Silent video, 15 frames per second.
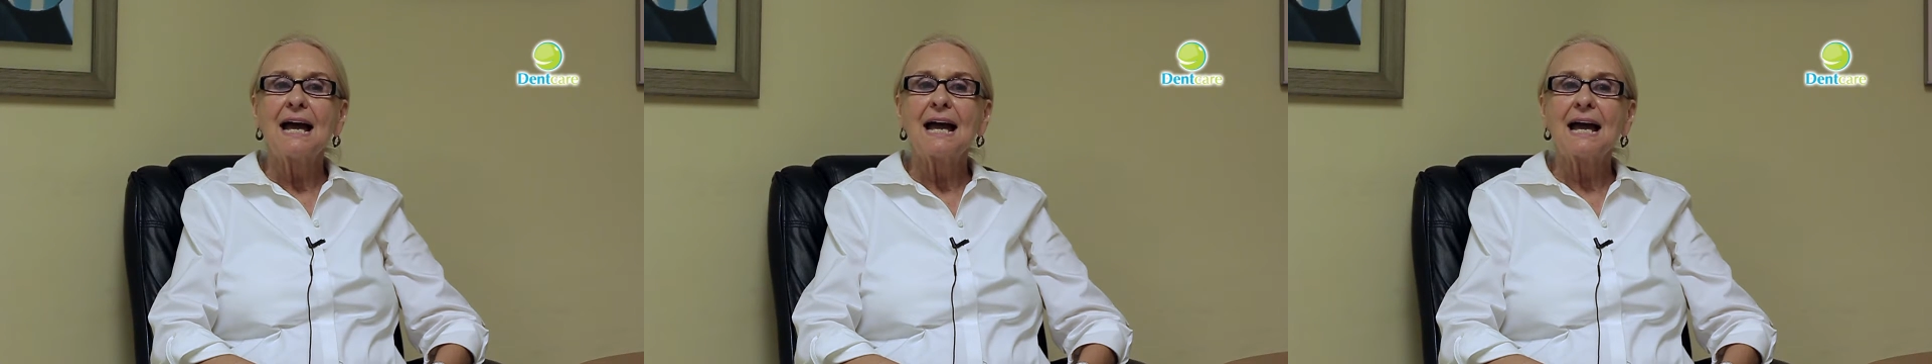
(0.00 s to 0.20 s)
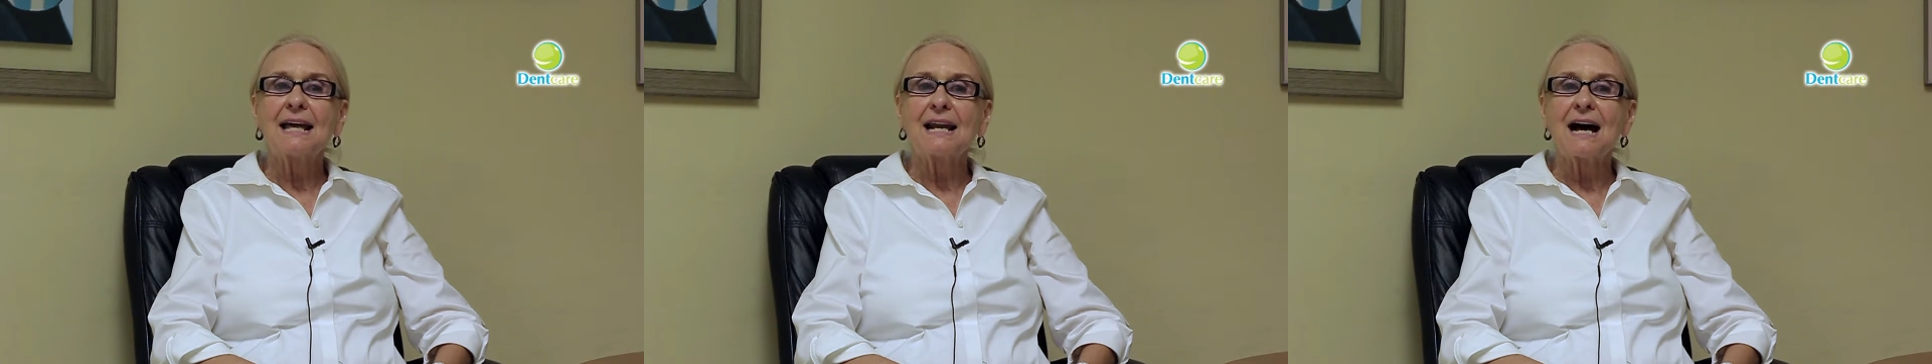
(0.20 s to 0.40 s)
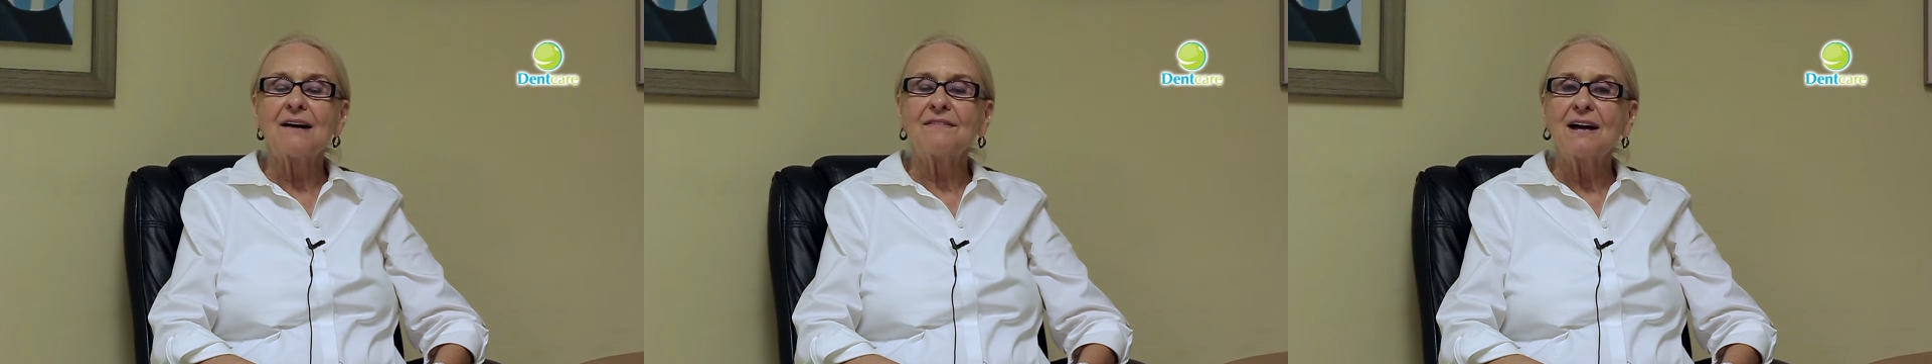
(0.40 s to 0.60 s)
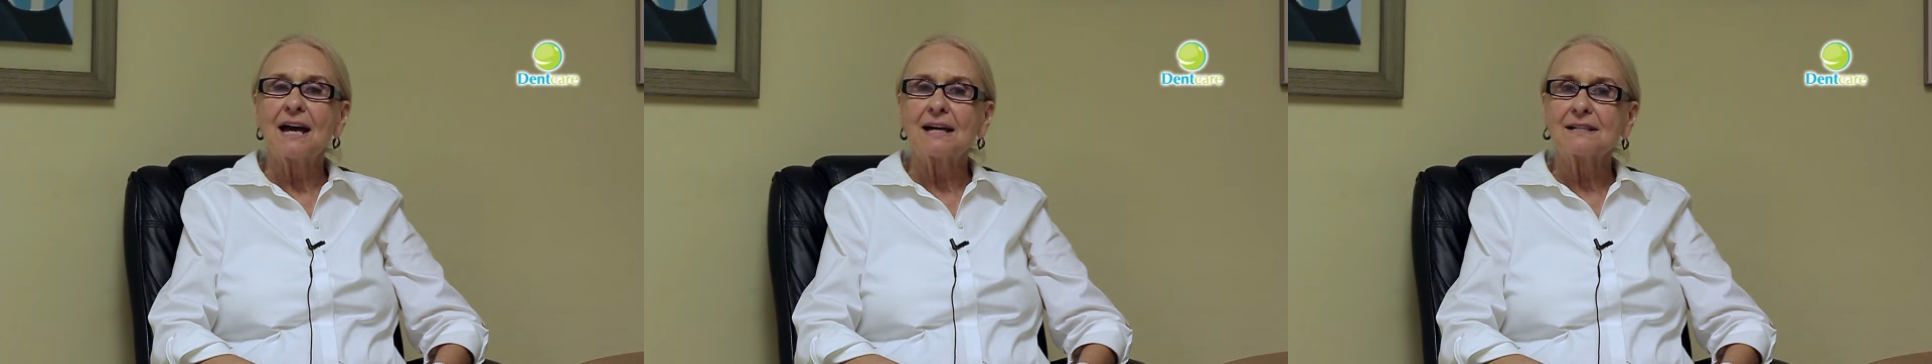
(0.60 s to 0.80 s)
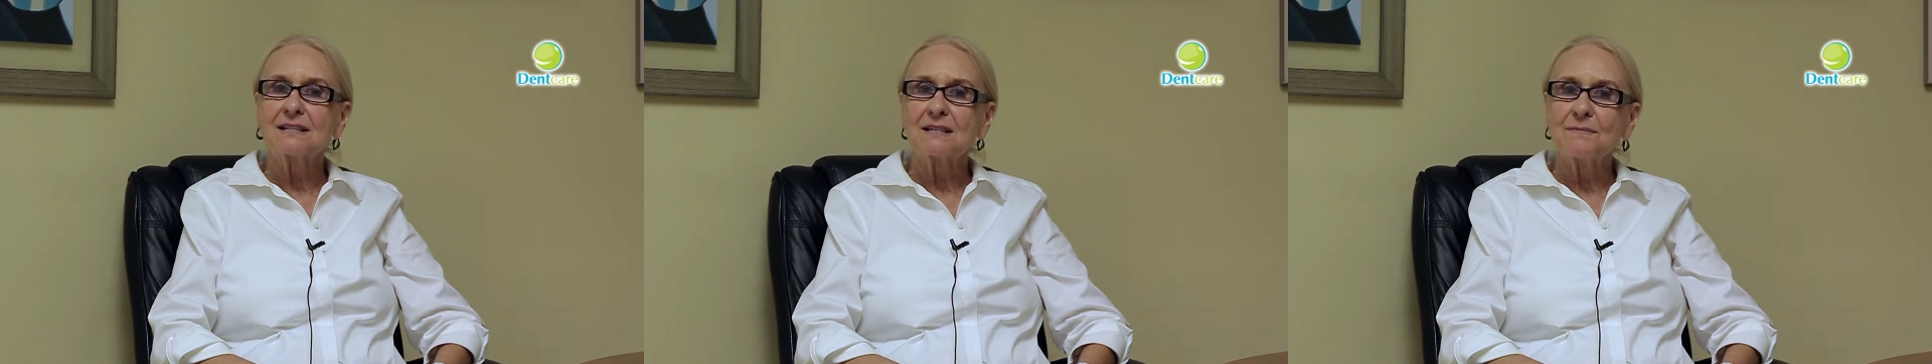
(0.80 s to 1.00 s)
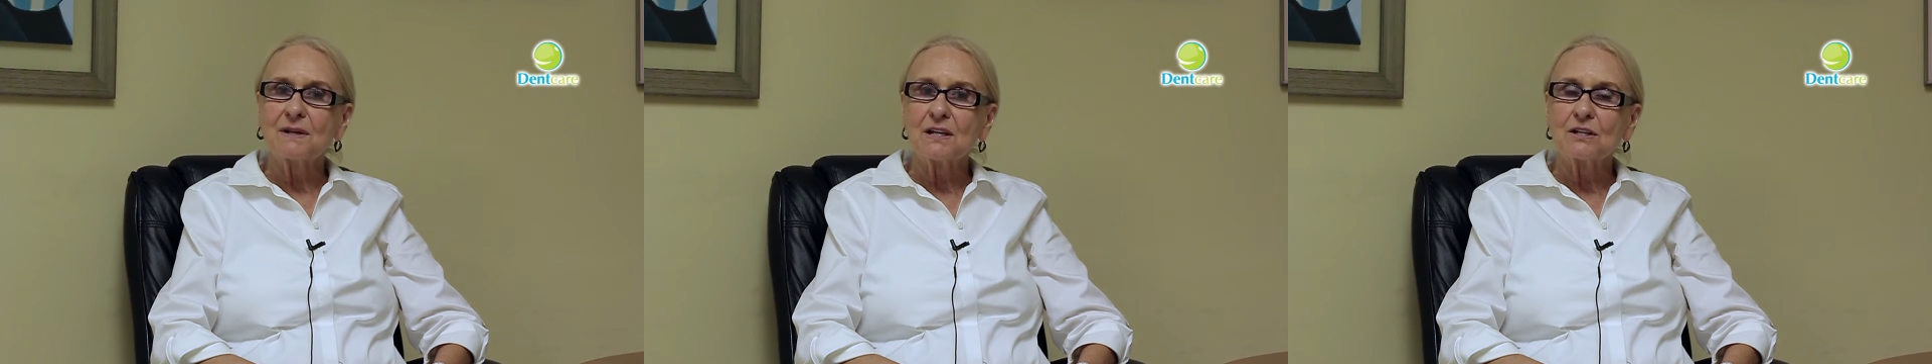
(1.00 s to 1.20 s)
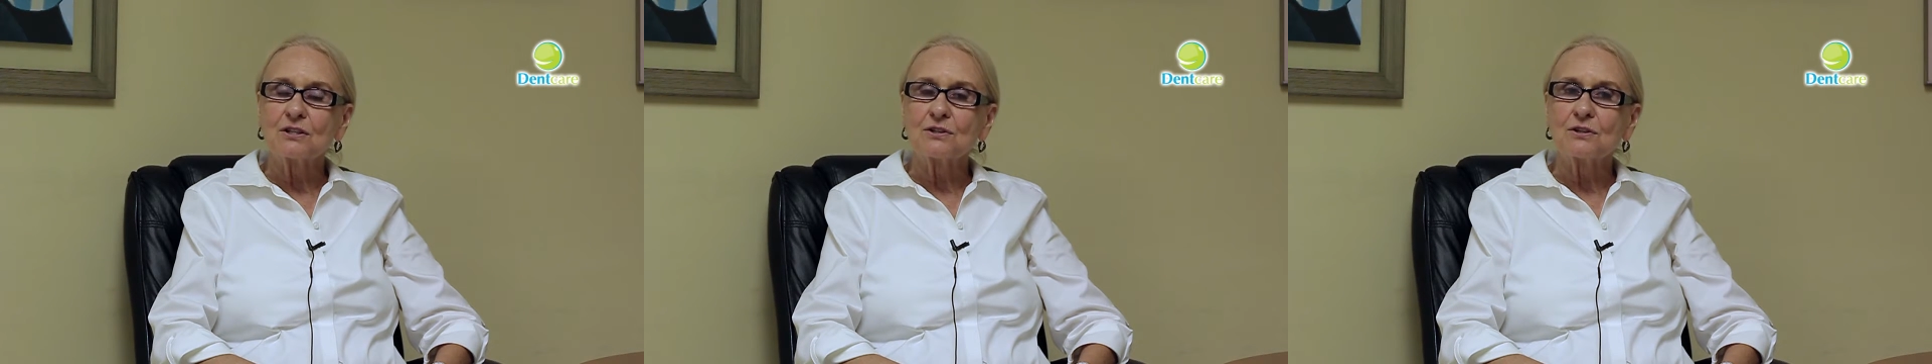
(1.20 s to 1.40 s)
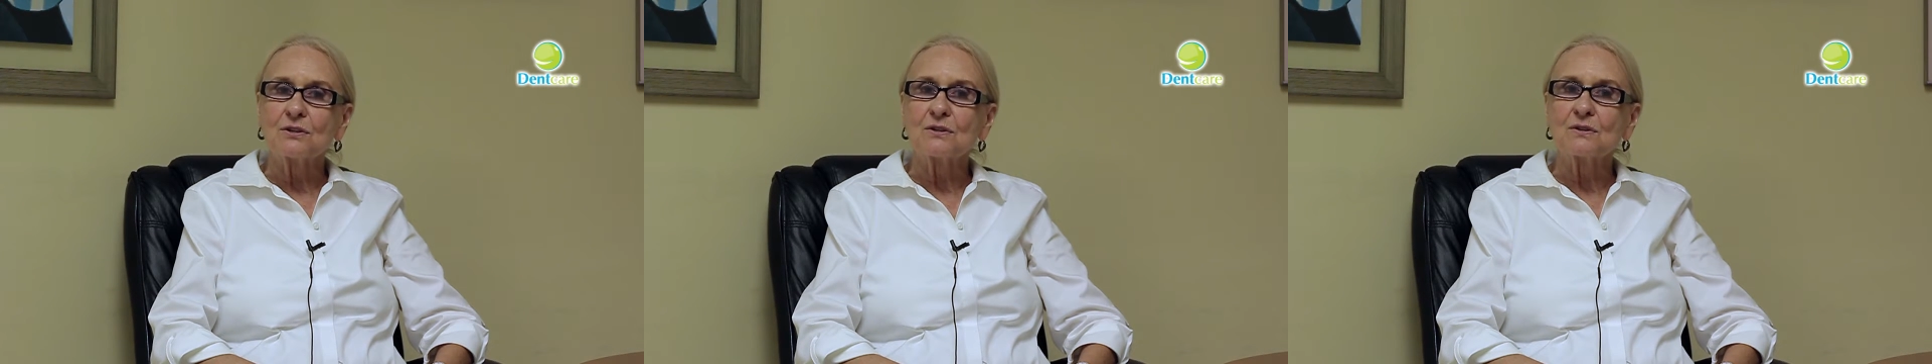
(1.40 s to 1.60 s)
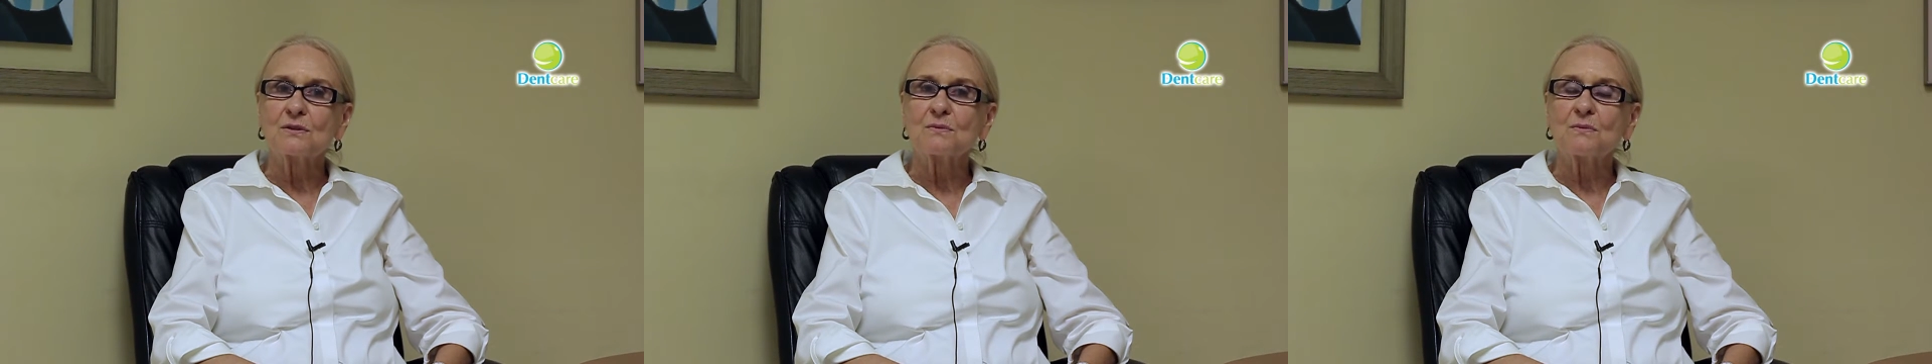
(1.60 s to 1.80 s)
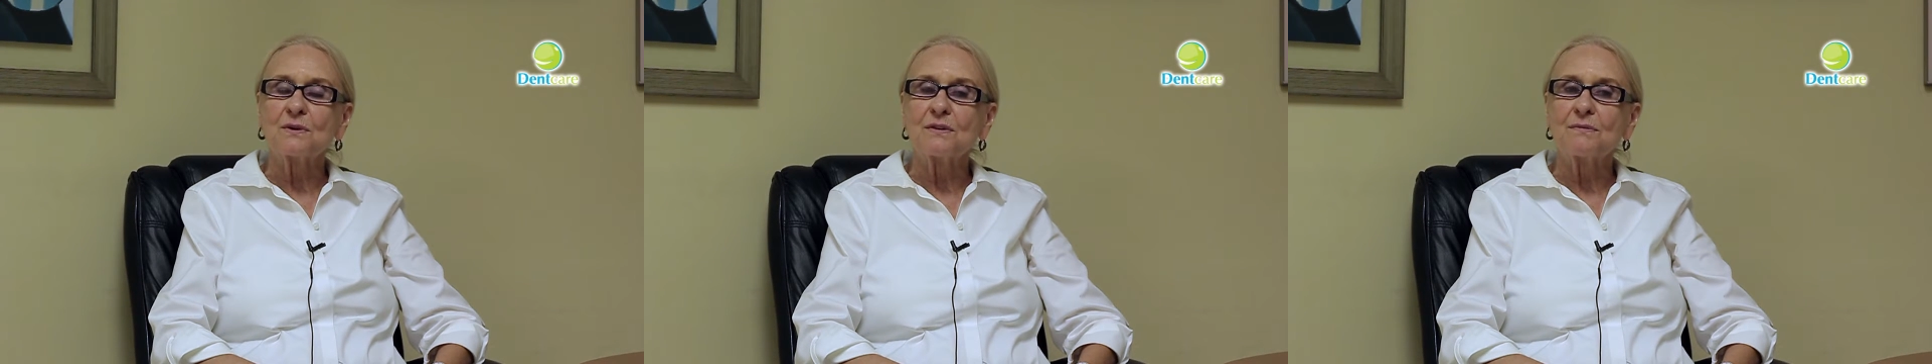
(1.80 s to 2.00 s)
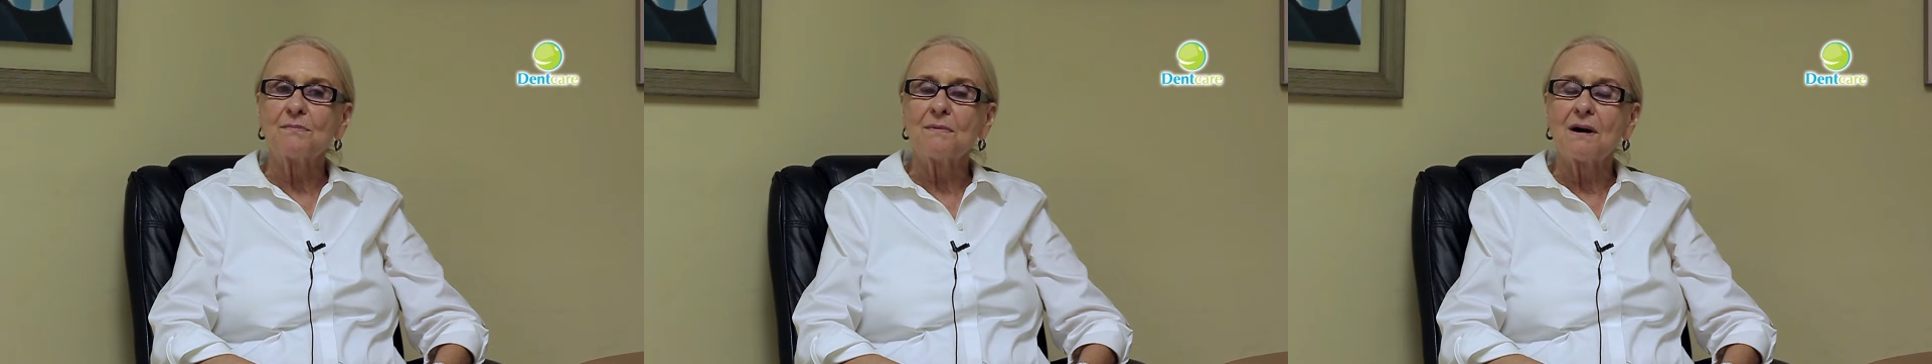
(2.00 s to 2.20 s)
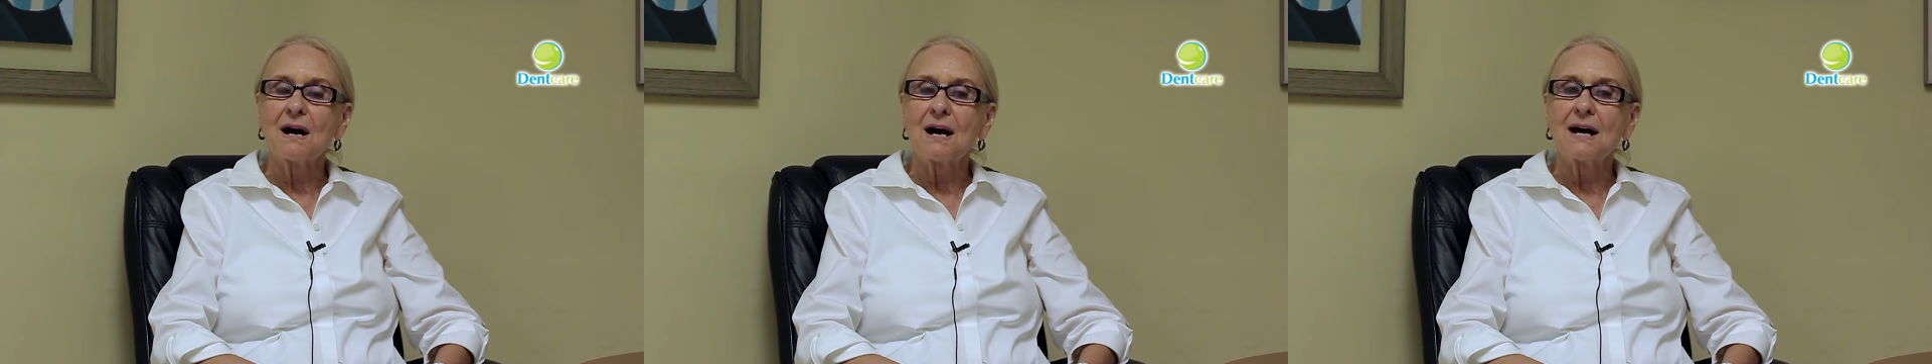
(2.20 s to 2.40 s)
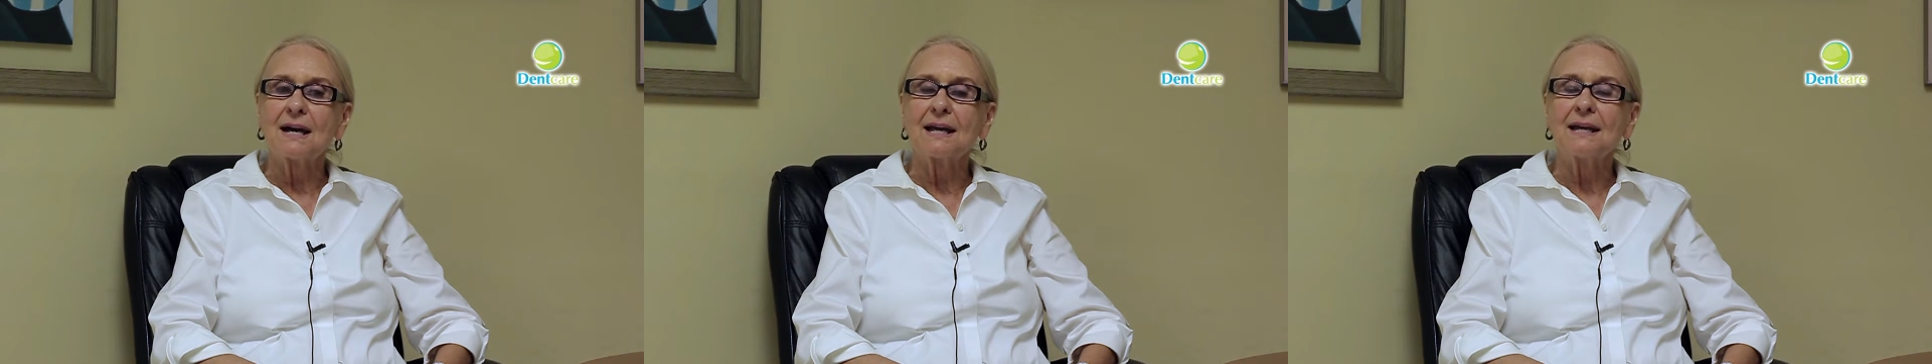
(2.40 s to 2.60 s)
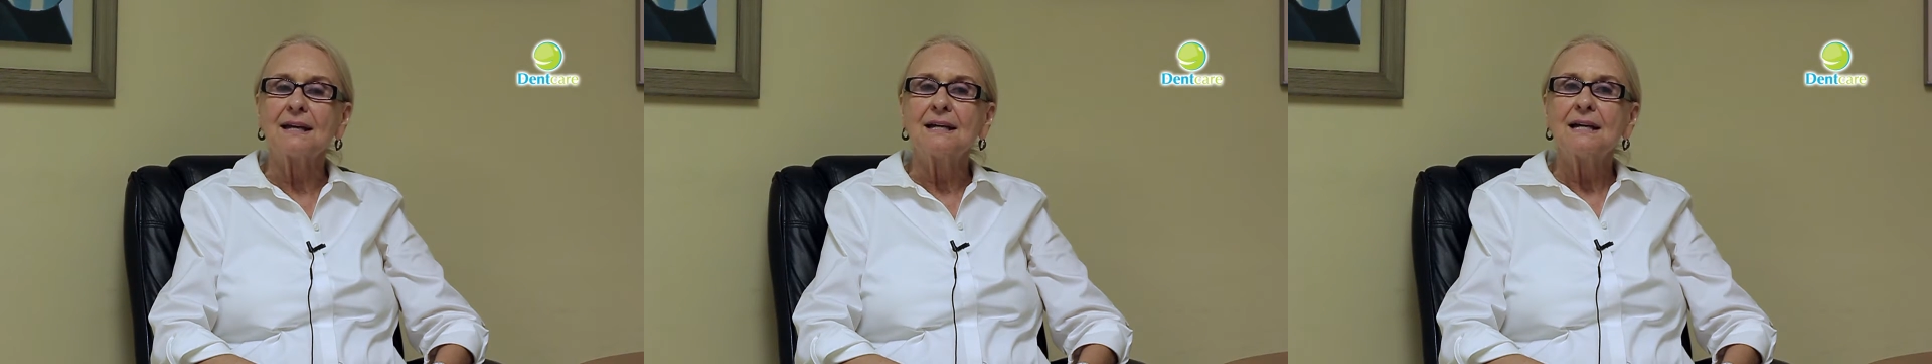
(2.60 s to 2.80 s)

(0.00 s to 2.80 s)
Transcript: And I've had some issues with my